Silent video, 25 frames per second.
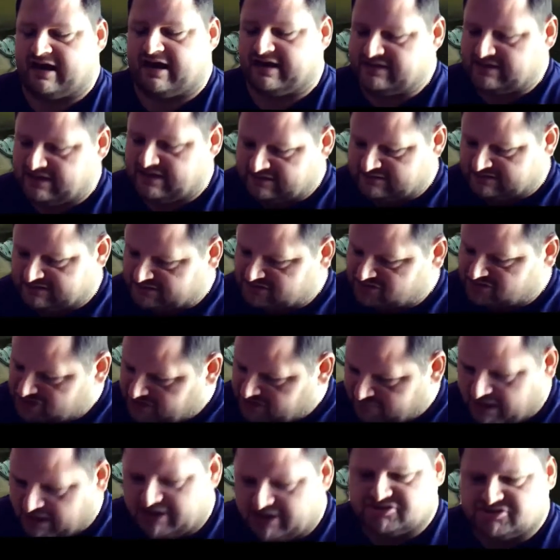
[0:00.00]
I need to
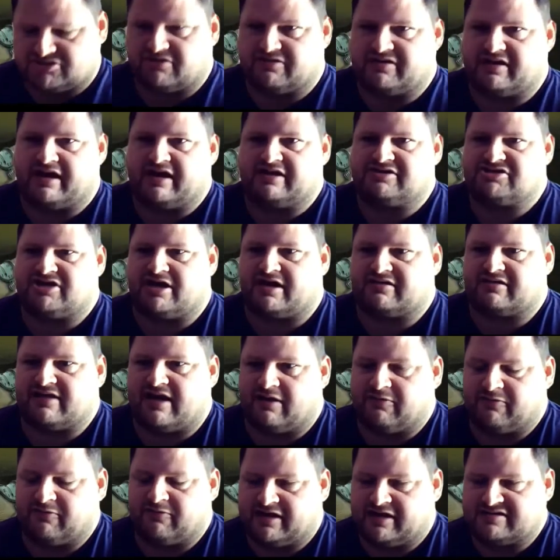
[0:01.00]
make sure that I check
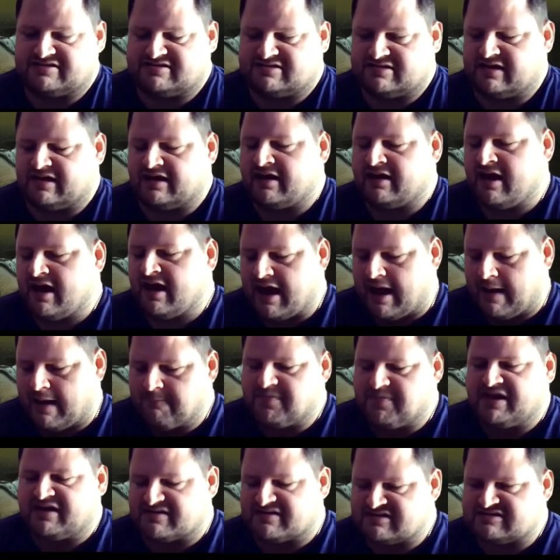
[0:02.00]
that when I see it, and
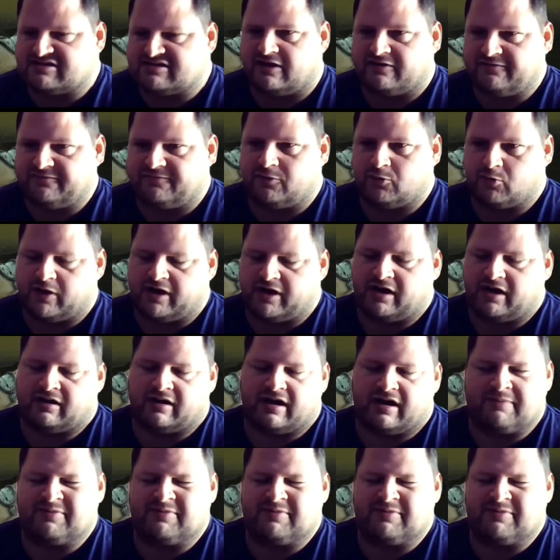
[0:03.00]
being self-aware.